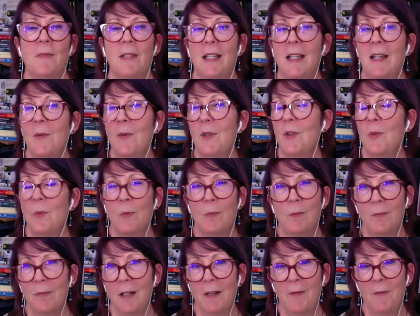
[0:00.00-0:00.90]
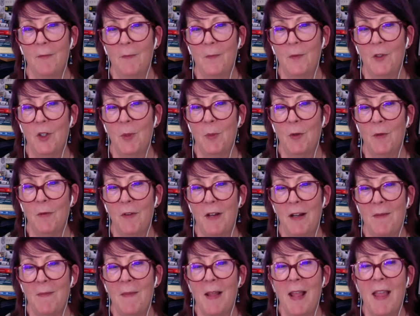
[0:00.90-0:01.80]
It was super
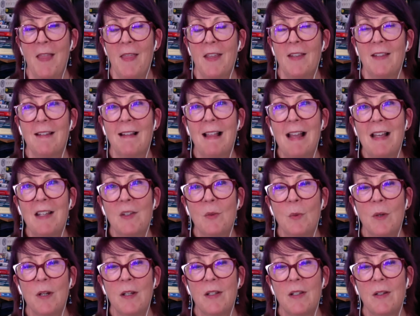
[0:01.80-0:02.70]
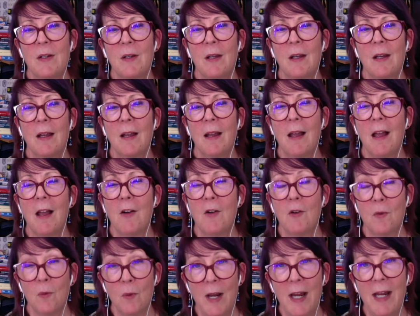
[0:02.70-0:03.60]
fun. This class was a
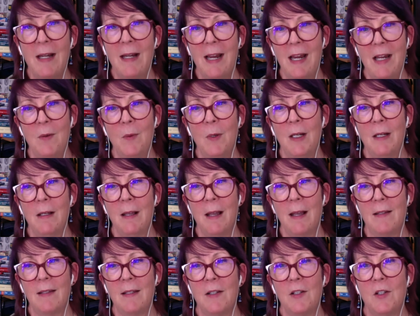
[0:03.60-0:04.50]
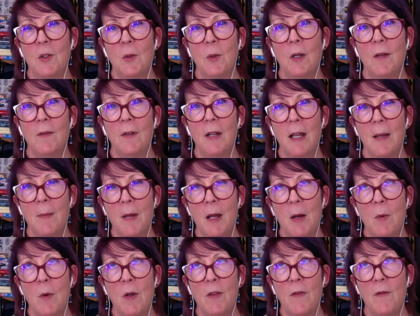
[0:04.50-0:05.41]
great 8-week class, and to have come
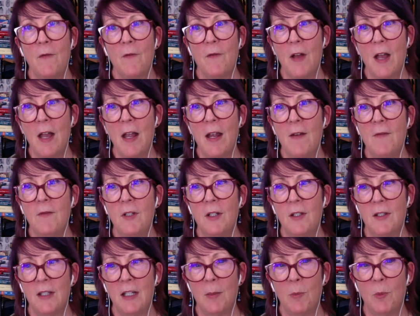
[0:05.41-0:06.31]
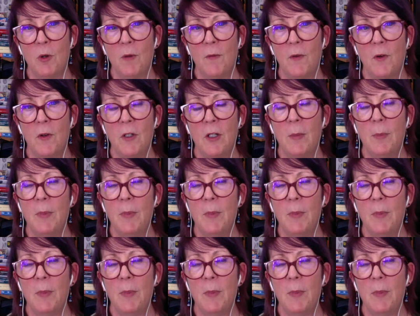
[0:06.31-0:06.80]
out with 5 distinct portfolio